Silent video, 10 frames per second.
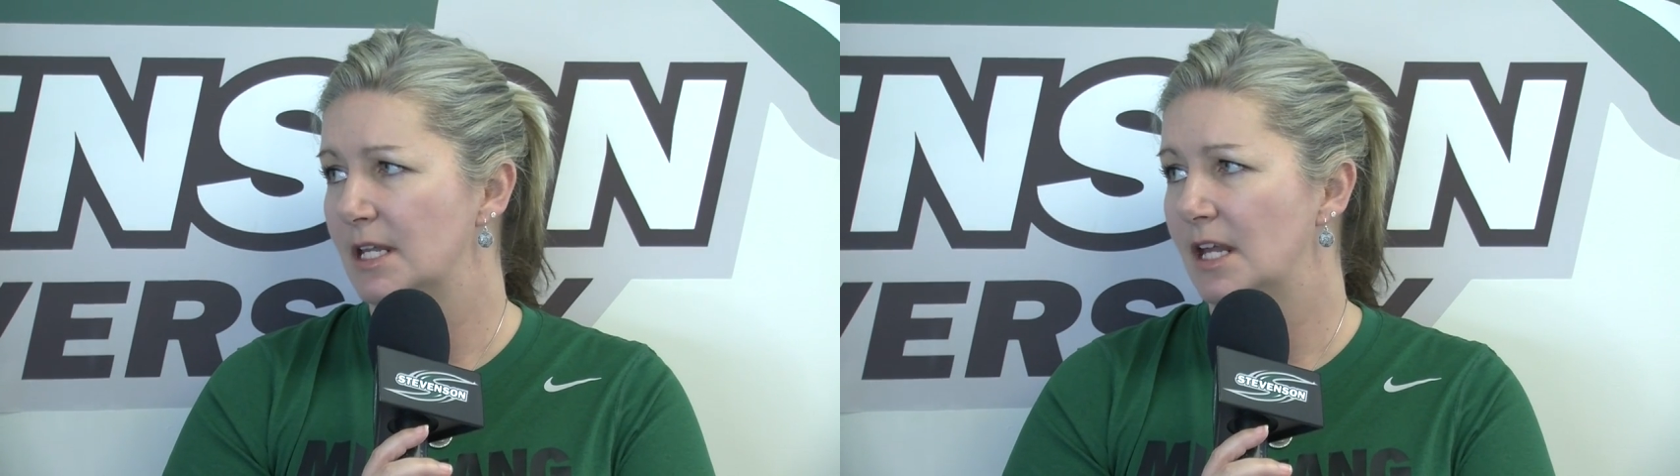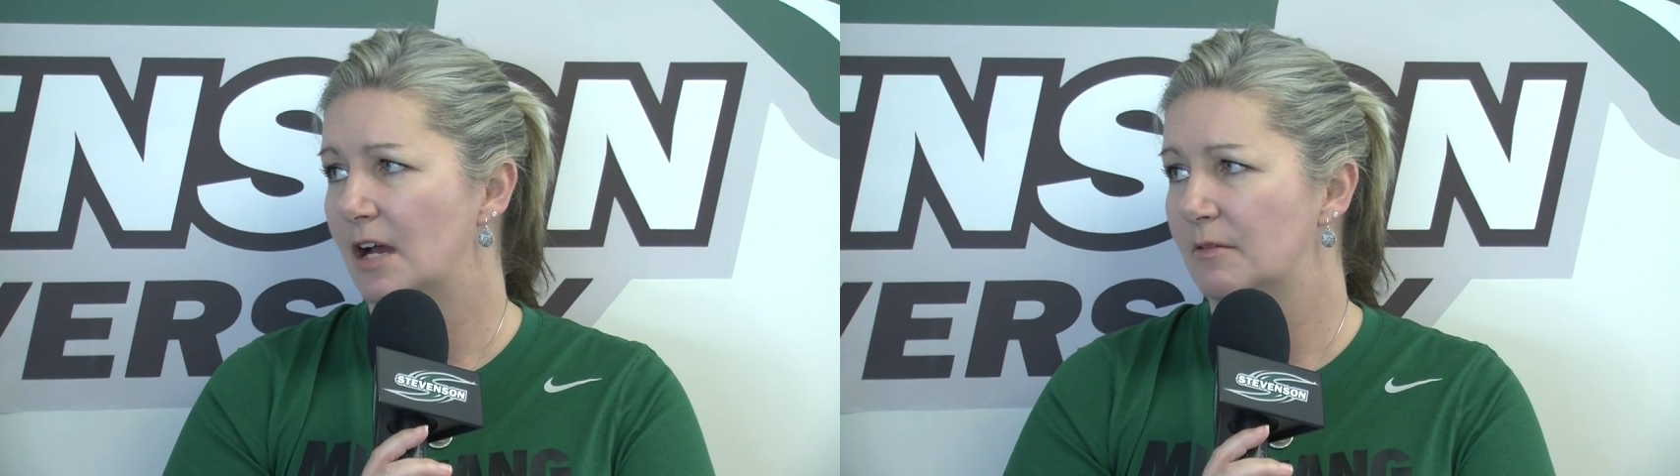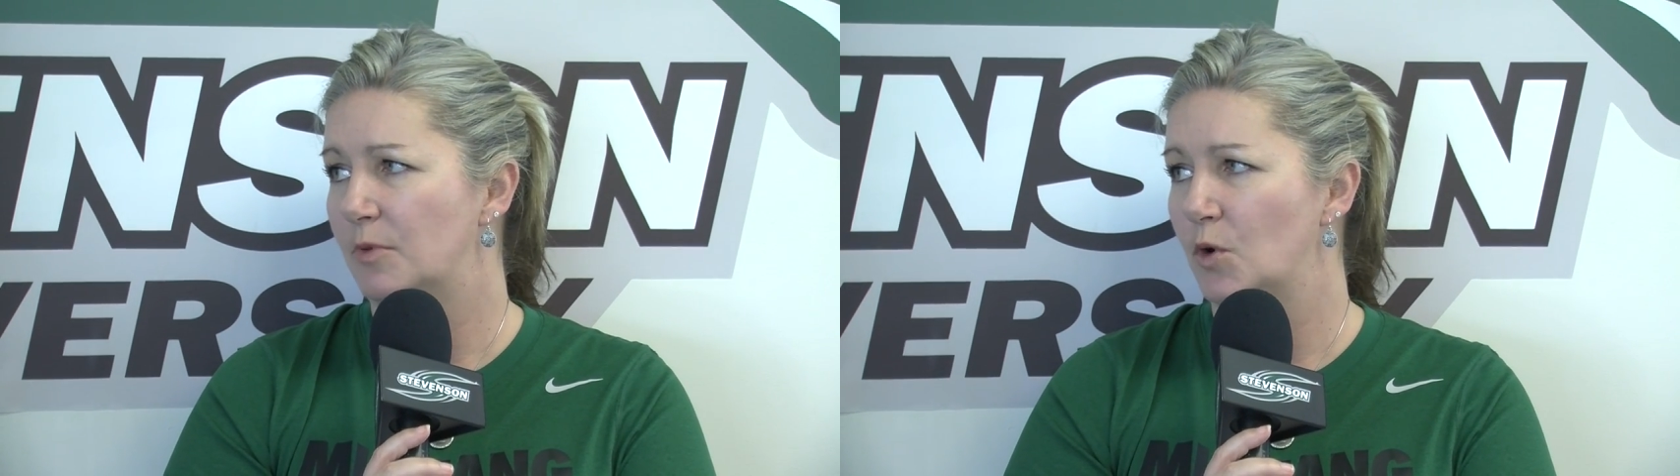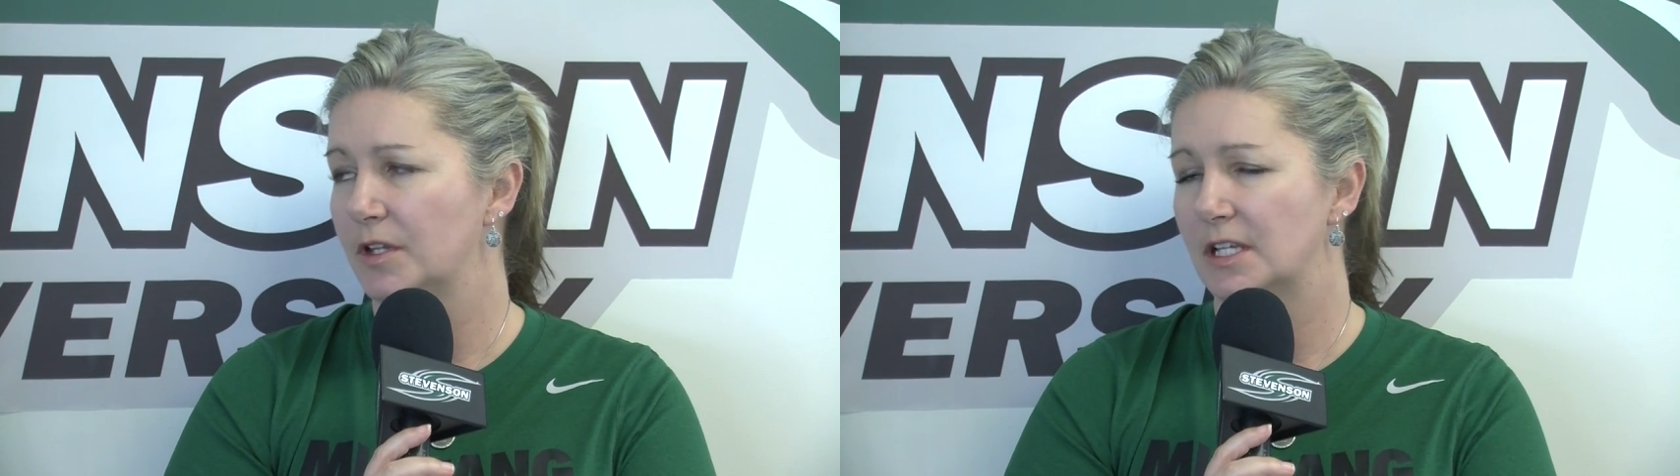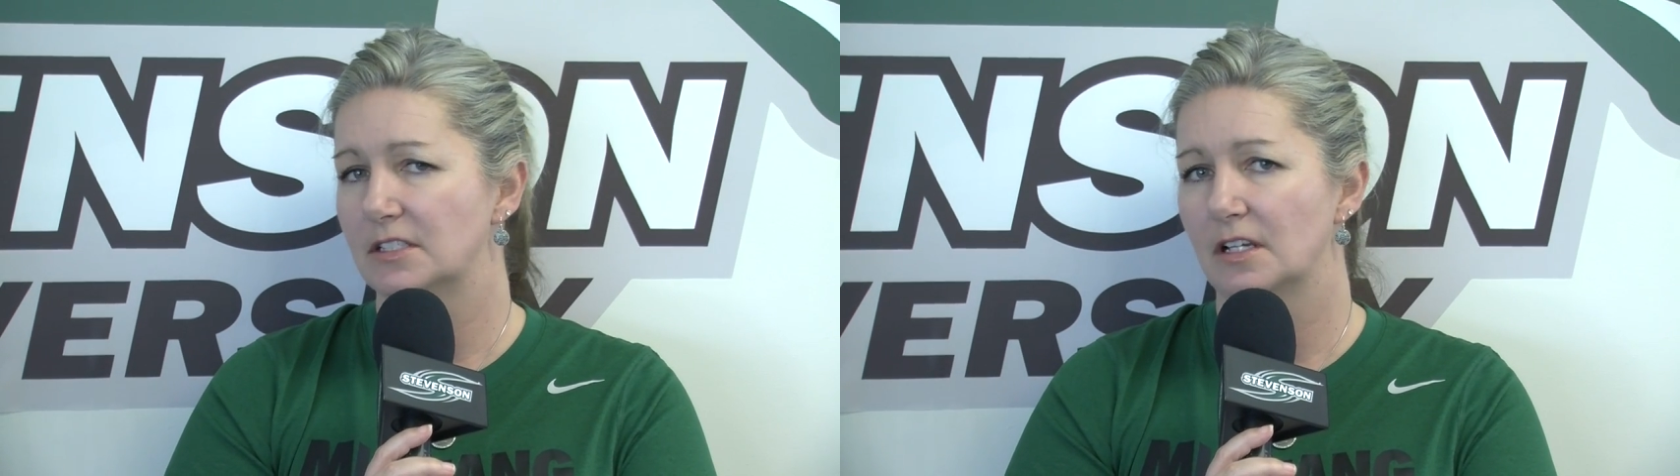and how
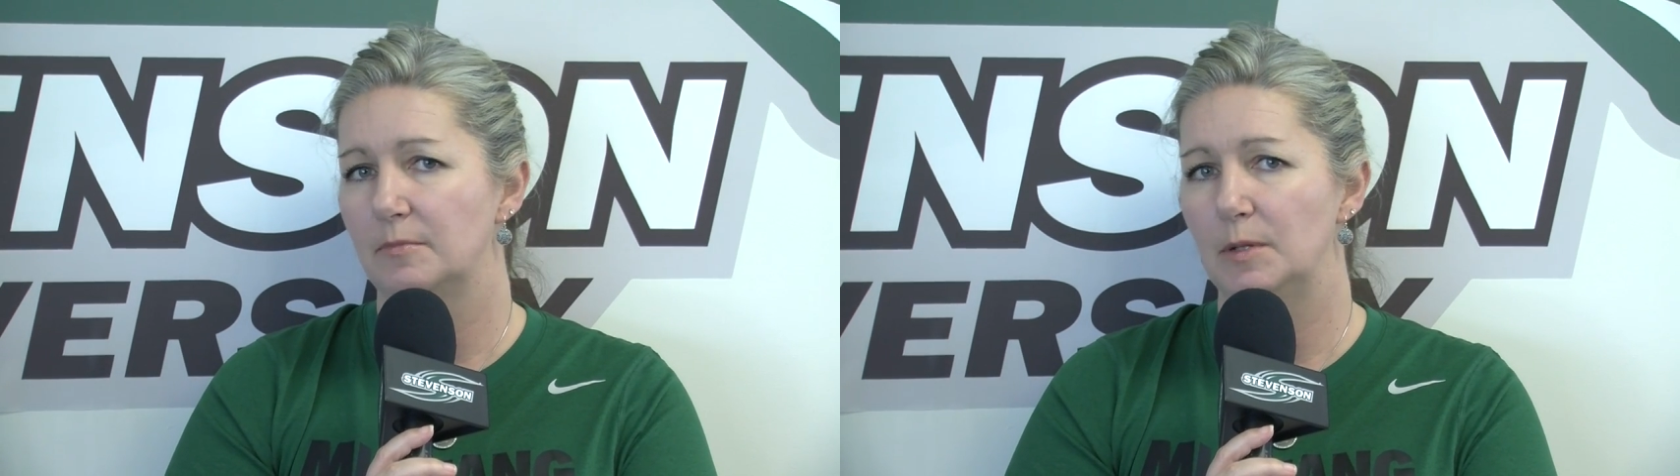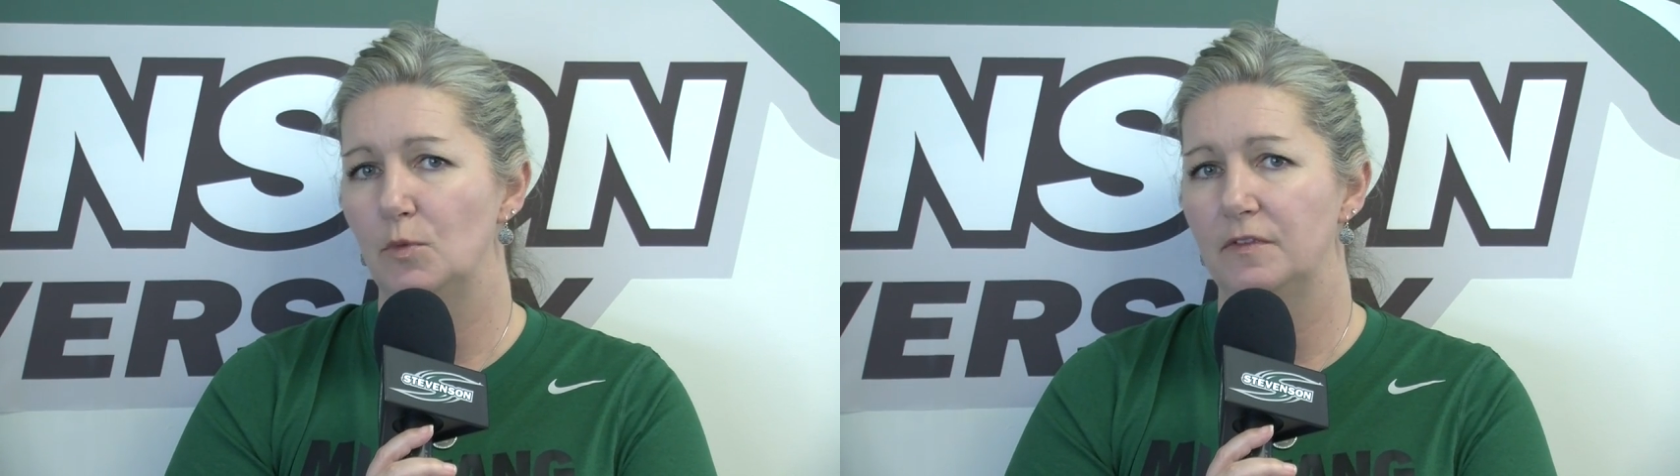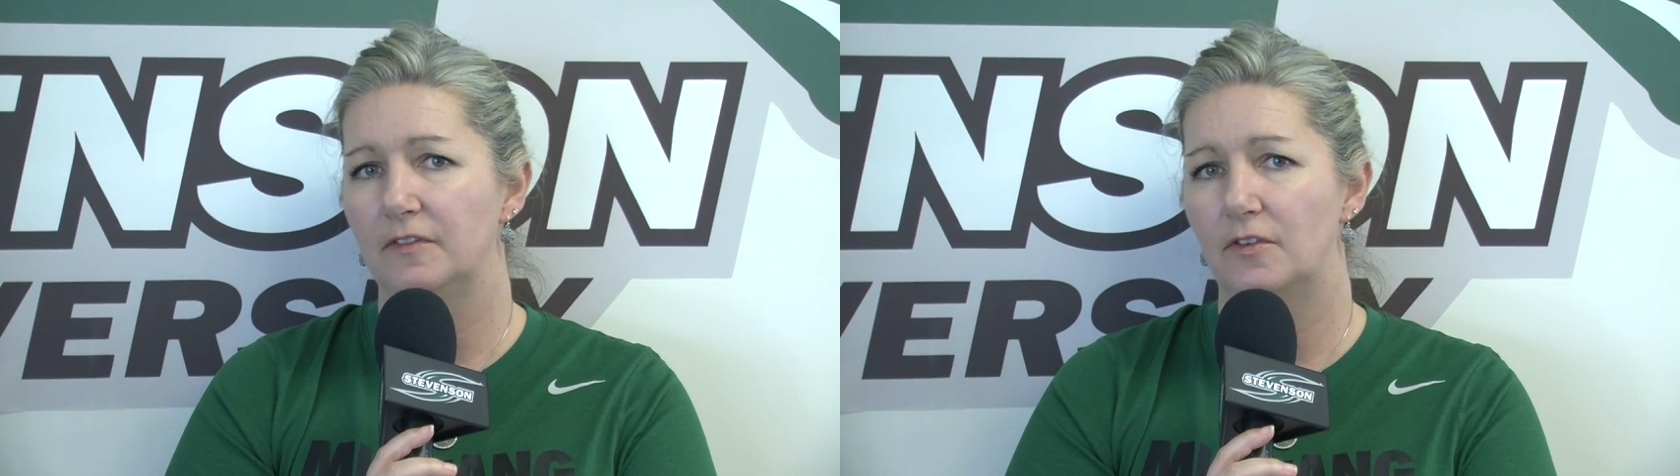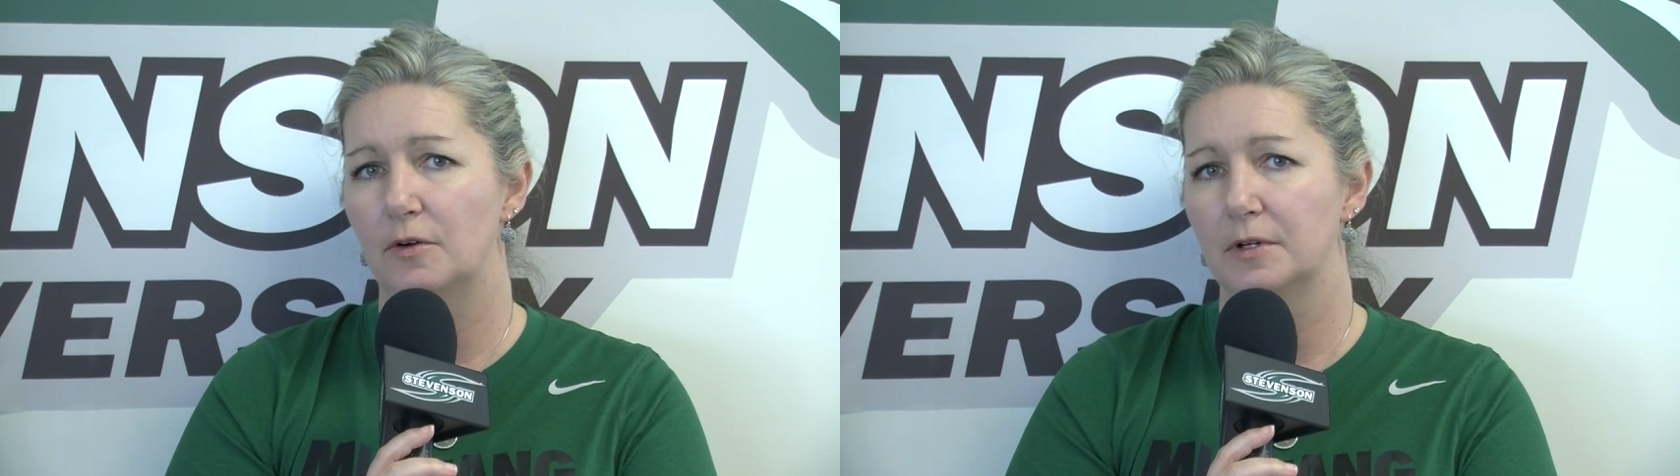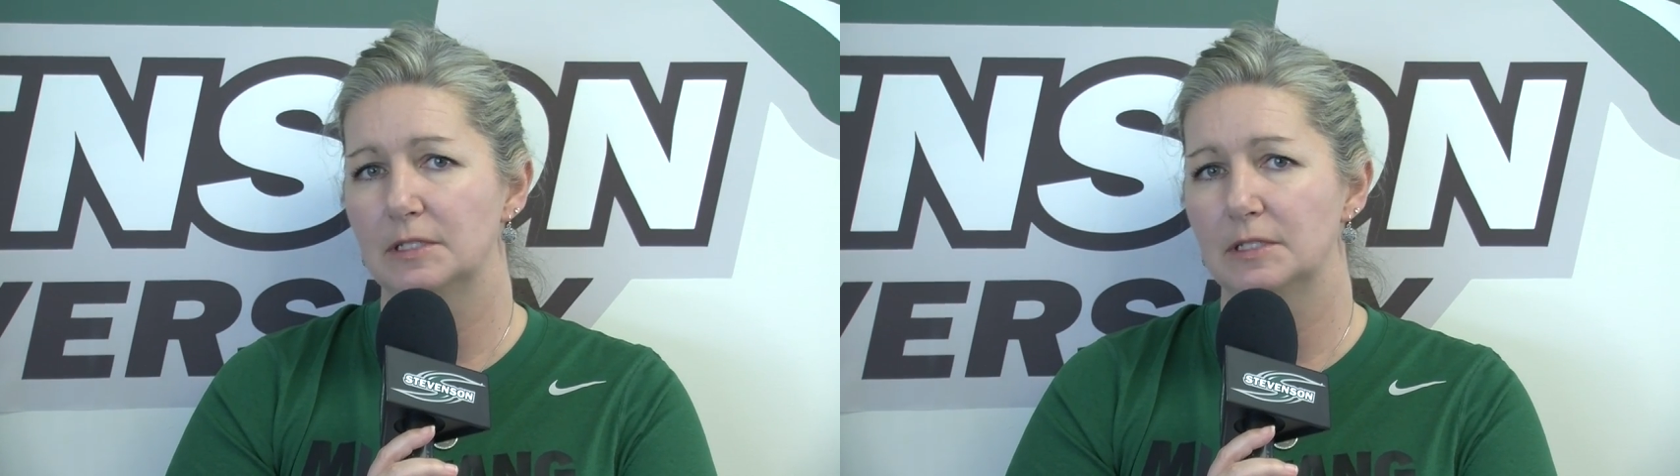important that's going to be moving forward,